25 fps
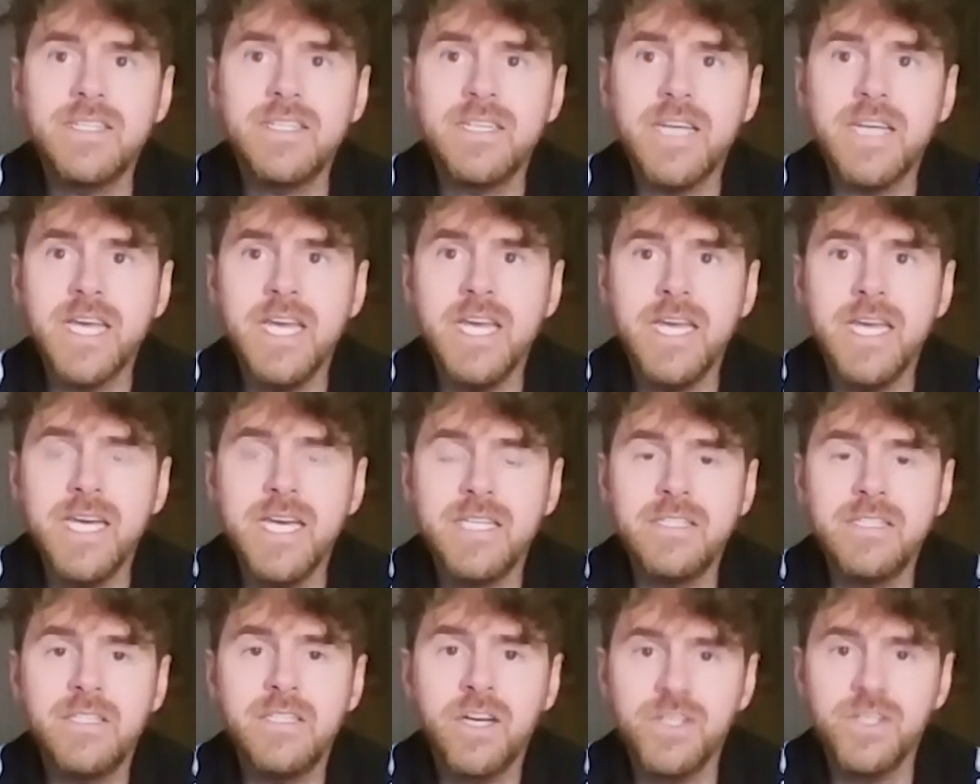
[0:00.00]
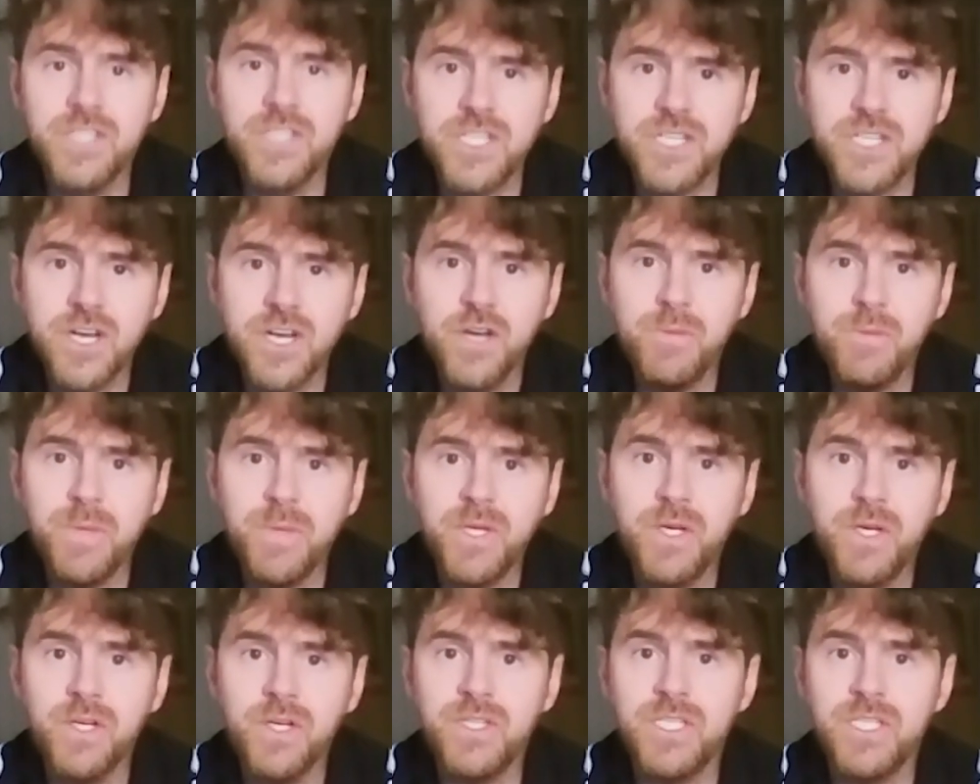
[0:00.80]
he had done so
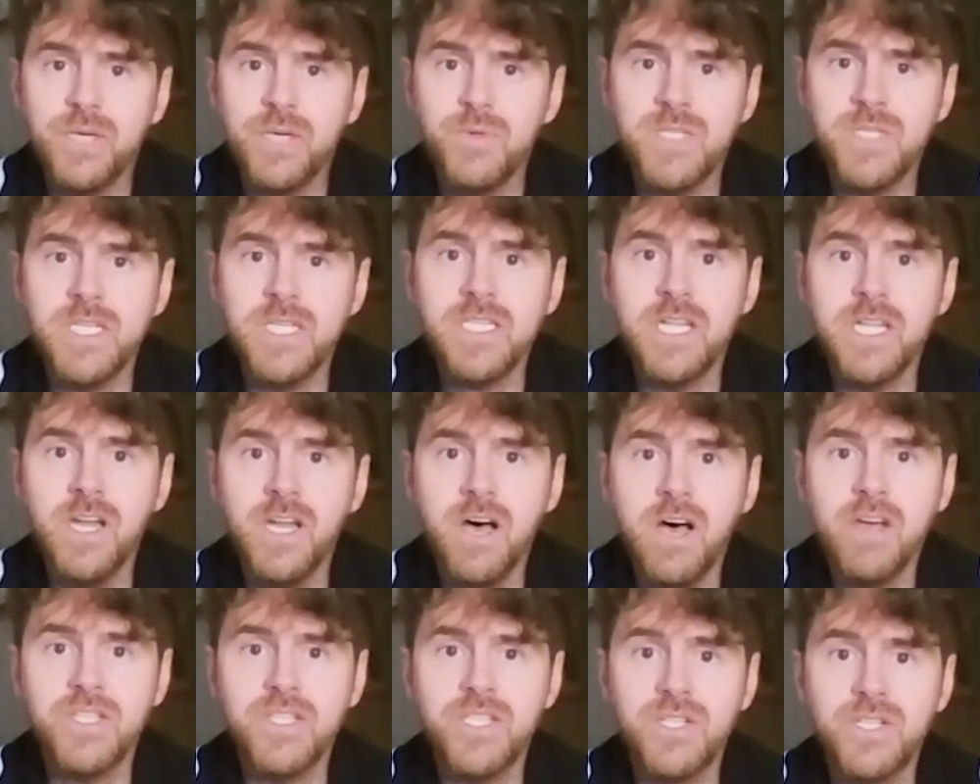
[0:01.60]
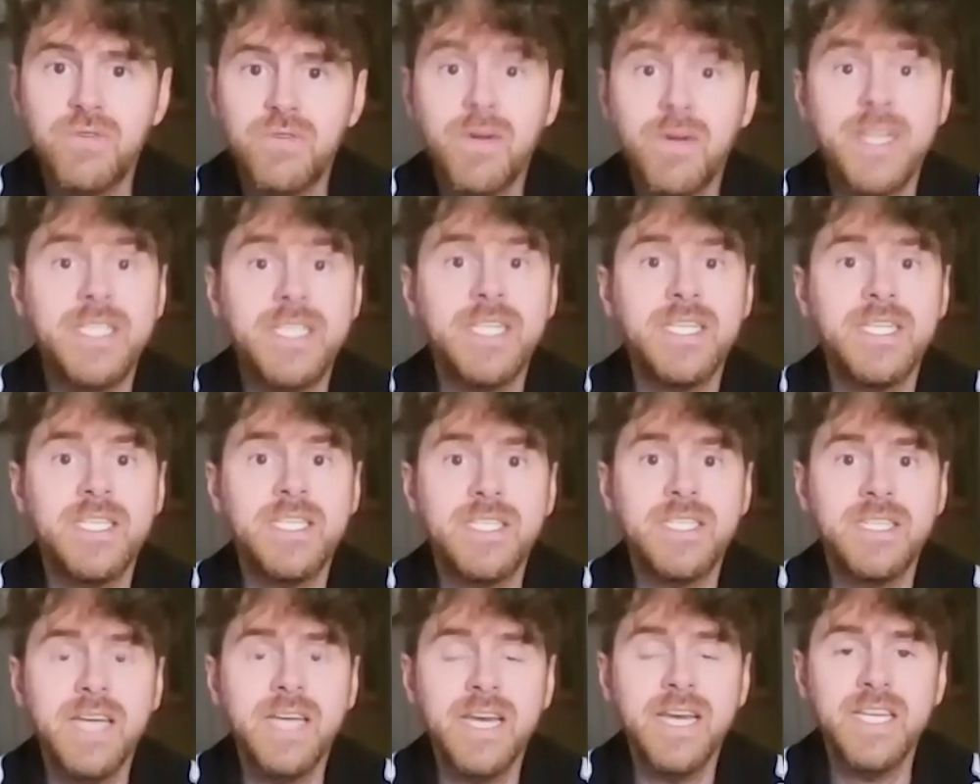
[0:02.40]
because it was his last
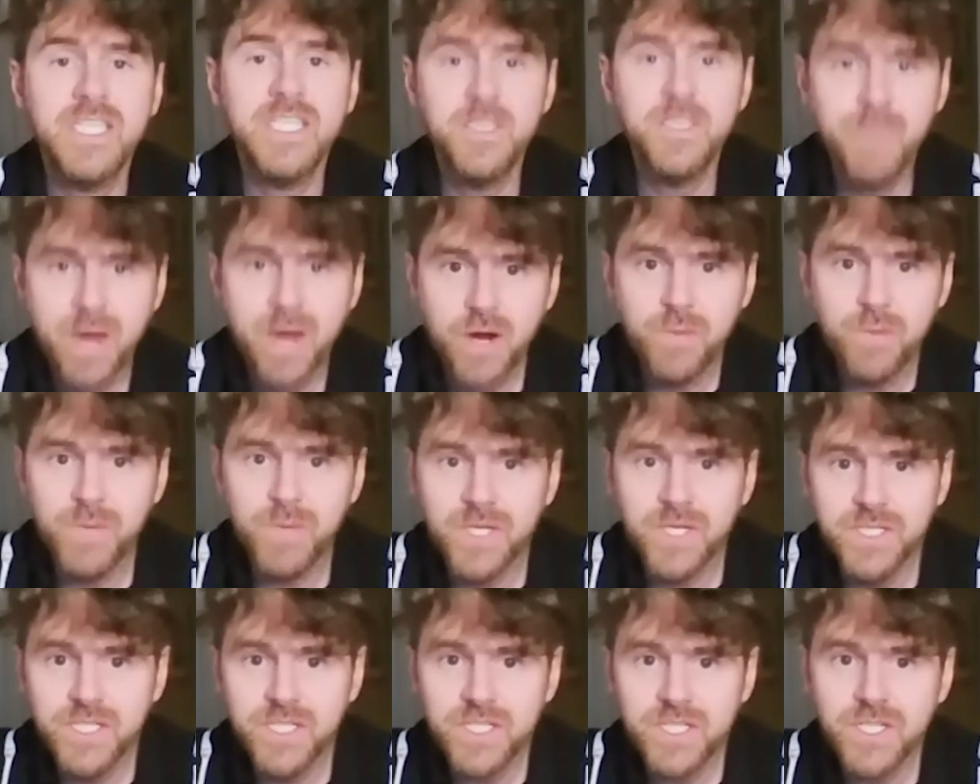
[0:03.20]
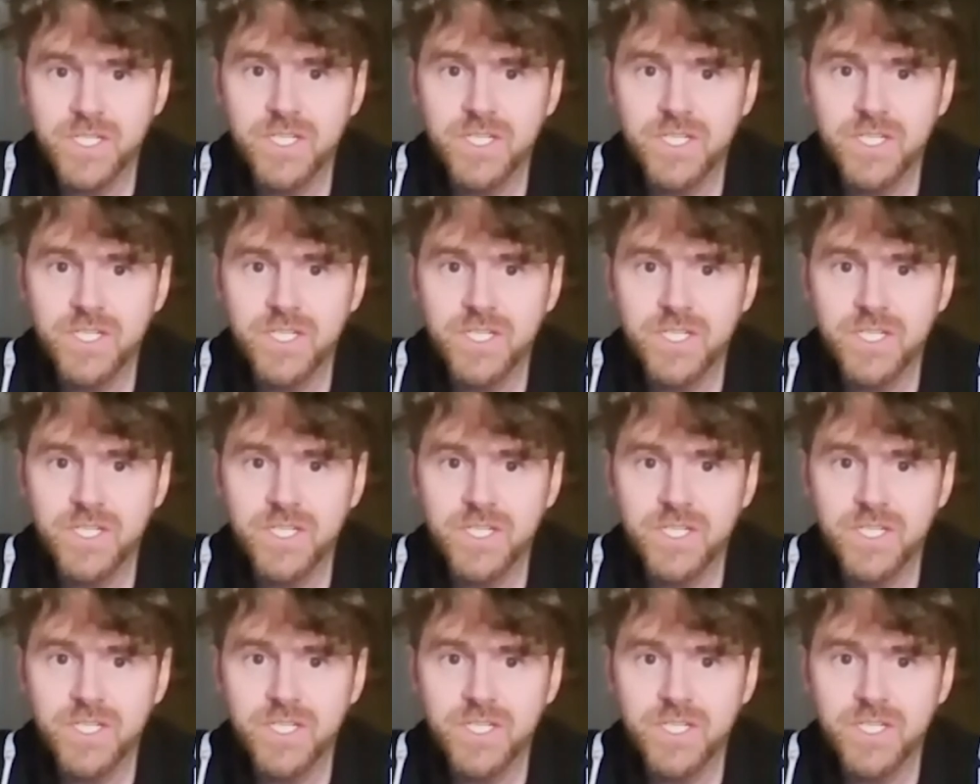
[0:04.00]
greatest experiment.